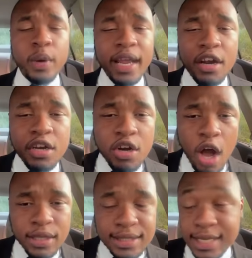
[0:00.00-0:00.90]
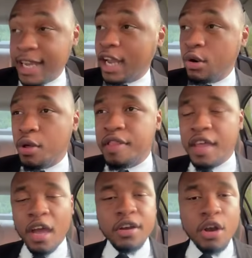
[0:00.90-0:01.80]
We are not taking, or
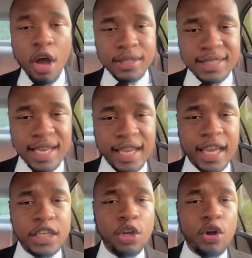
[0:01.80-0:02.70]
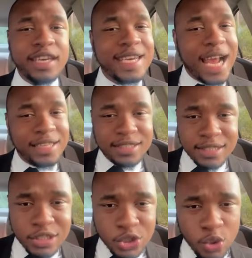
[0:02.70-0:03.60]
they are not taking, your
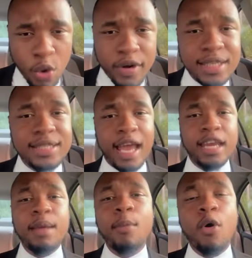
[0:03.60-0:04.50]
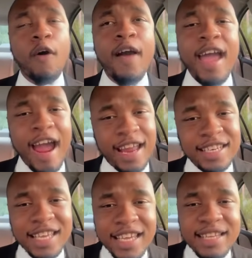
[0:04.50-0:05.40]
Nancy stories anymore
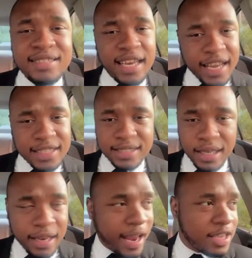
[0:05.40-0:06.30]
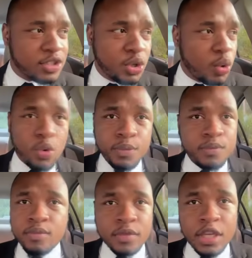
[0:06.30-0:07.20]
and eating it as though,
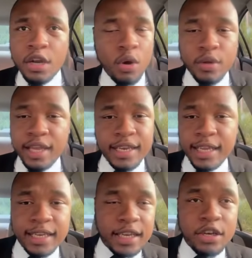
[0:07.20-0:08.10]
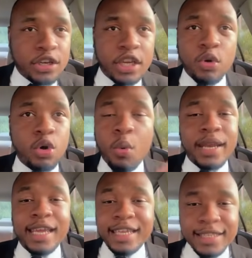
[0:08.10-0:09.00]
they don't know
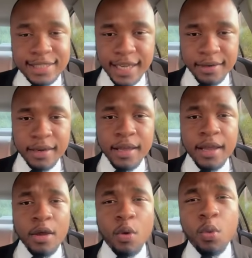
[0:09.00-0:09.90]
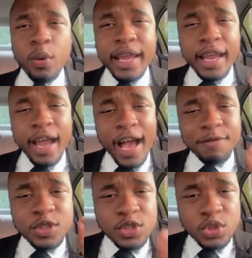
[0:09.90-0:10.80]
what they're eating. We
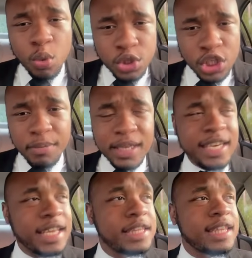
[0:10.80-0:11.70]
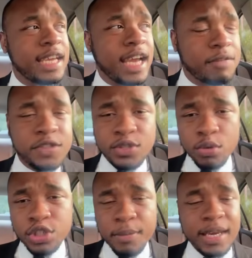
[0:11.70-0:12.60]
have social media and they have
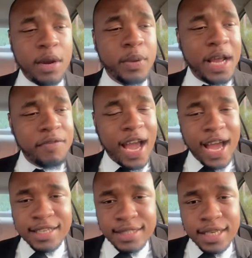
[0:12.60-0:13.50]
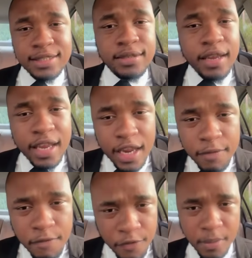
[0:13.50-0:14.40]
social media, and we have access to
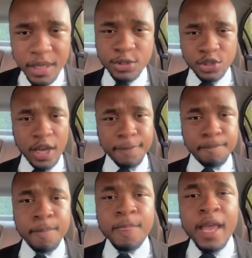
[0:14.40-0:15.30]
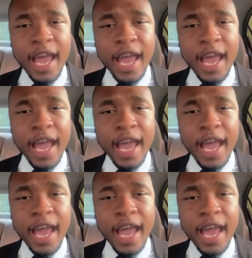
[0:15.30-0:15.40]
information.